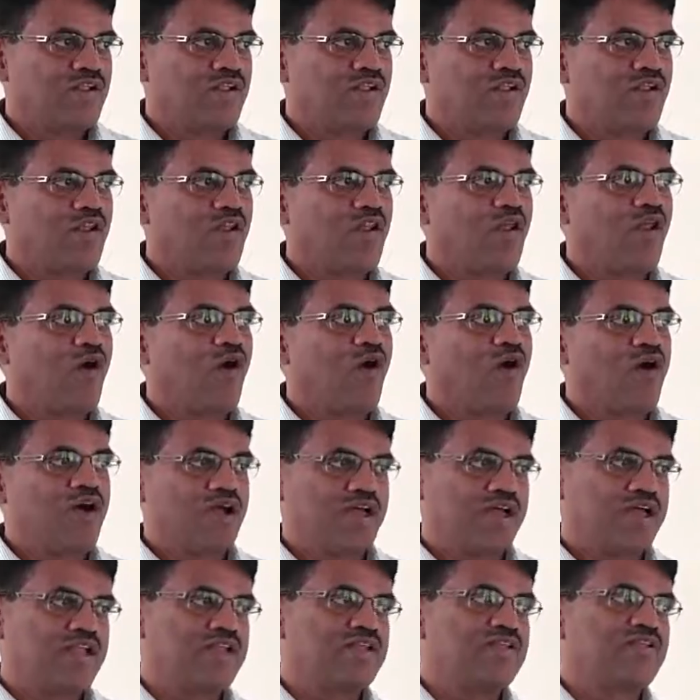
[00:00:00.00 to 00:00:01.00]
Log
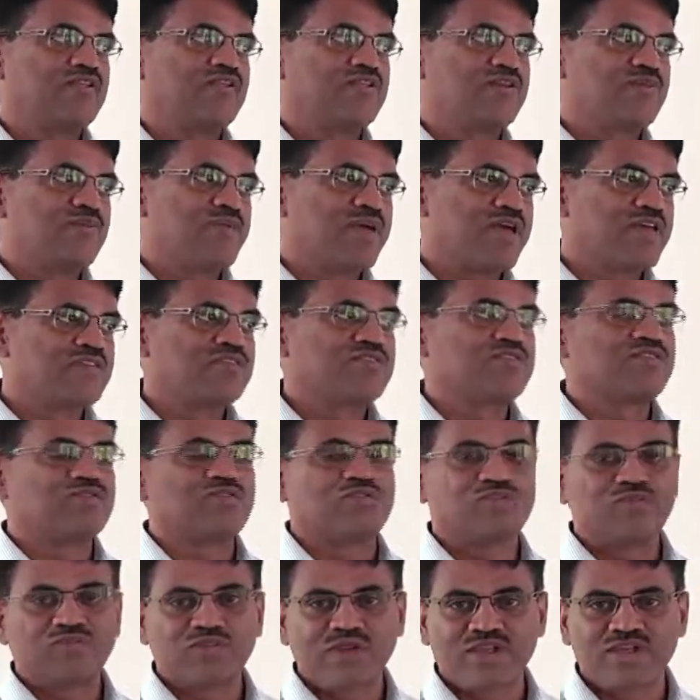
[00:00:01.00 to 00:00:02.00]
n to the base
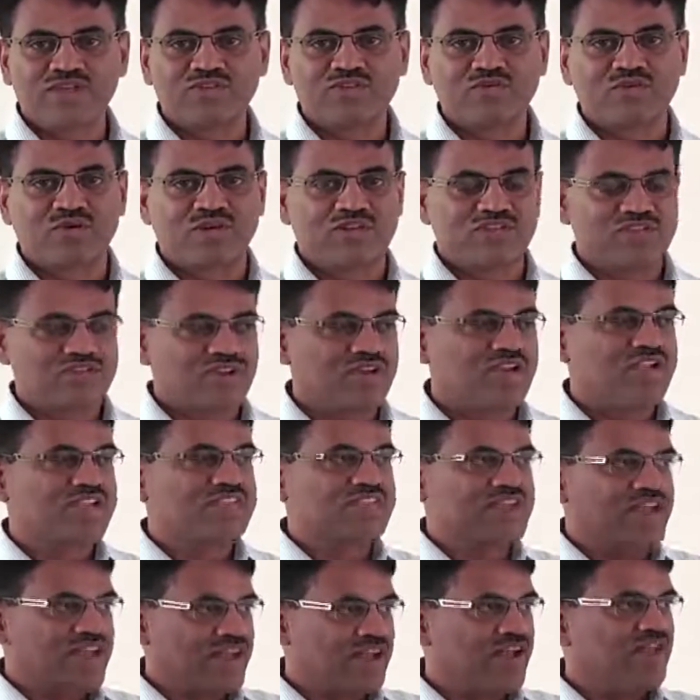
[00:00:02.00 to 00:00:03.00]
2 plus 1. So, let us
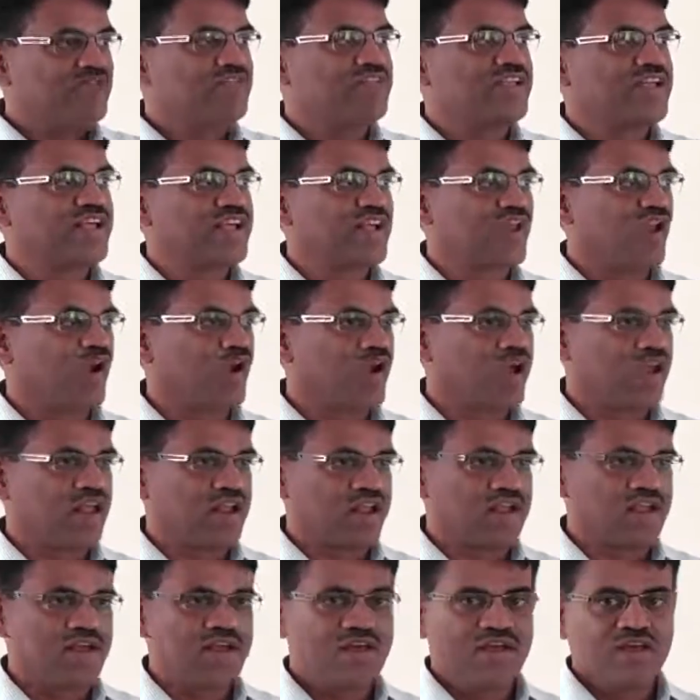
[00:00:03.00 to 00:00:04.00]
say roughly log n.
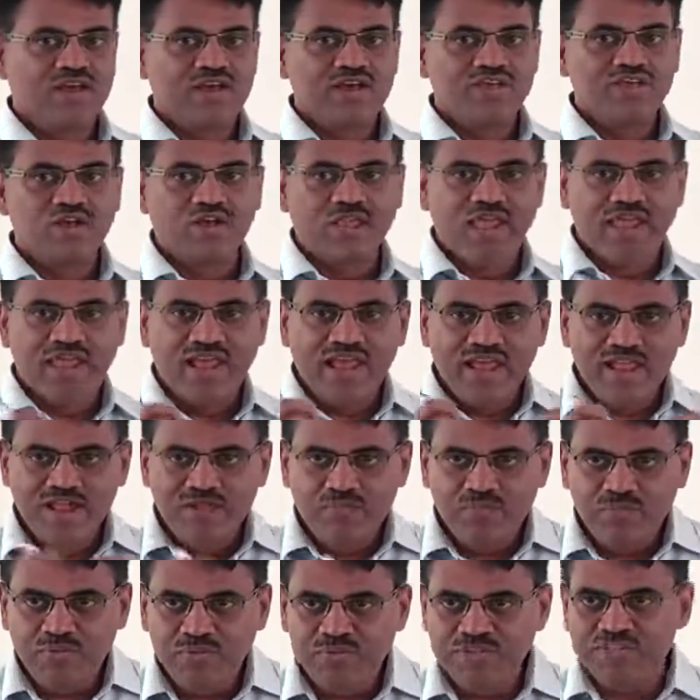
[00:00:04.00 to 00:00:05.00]
So, the
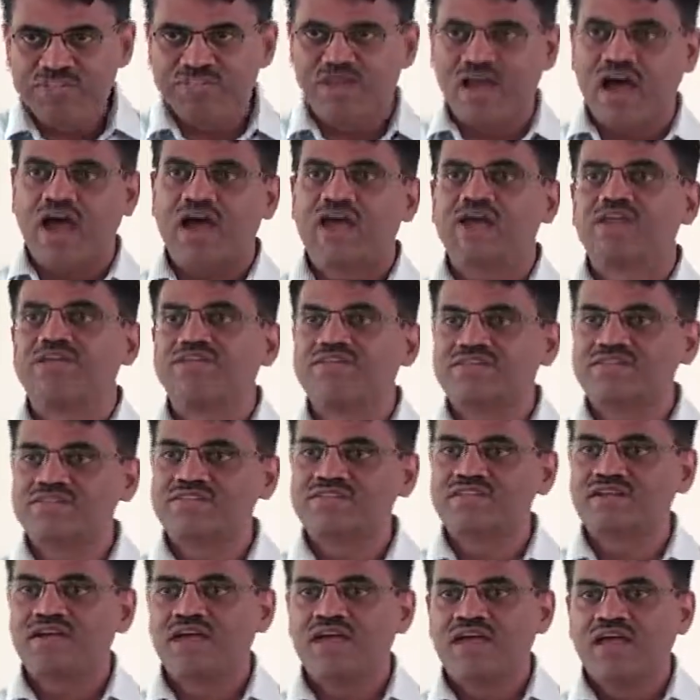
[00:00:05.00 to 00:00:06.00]
input size
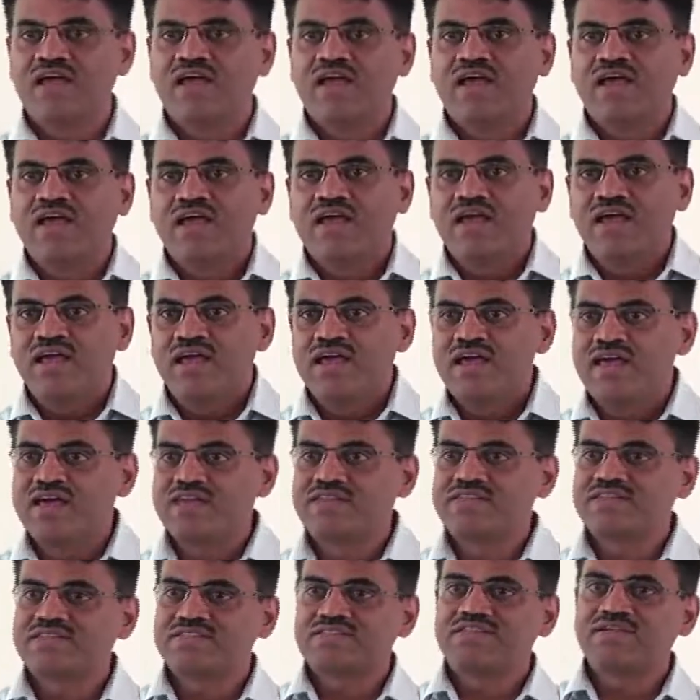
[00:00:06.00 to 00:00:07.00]
is
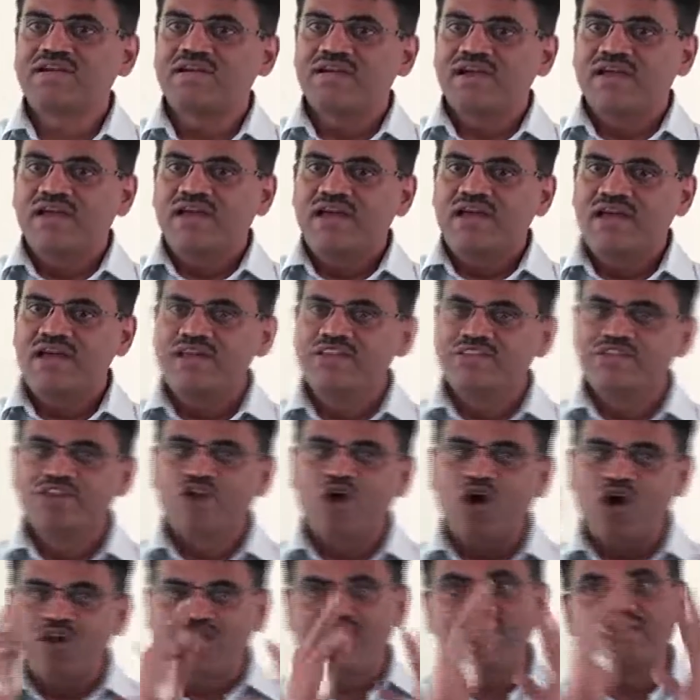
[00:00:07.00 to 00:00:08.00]

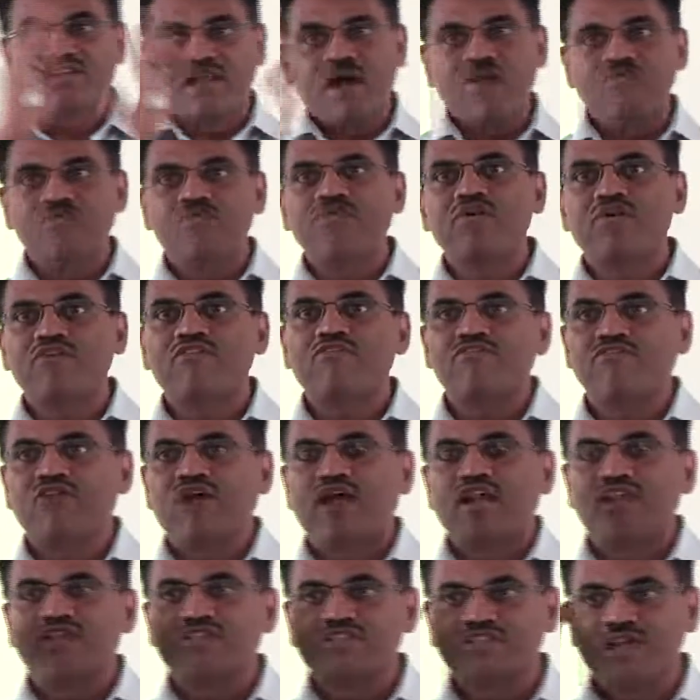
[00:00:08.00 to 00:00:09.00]
not the number of
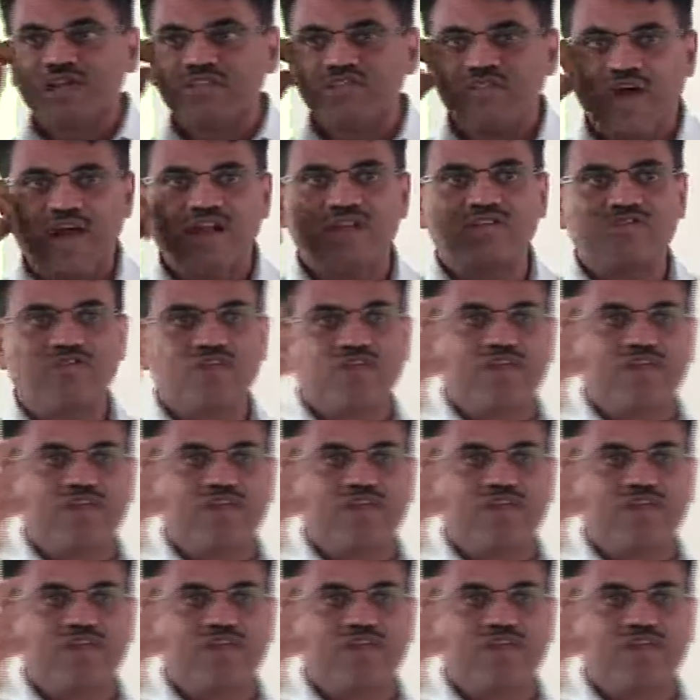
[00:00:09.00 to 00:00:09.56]
values. In fact, if you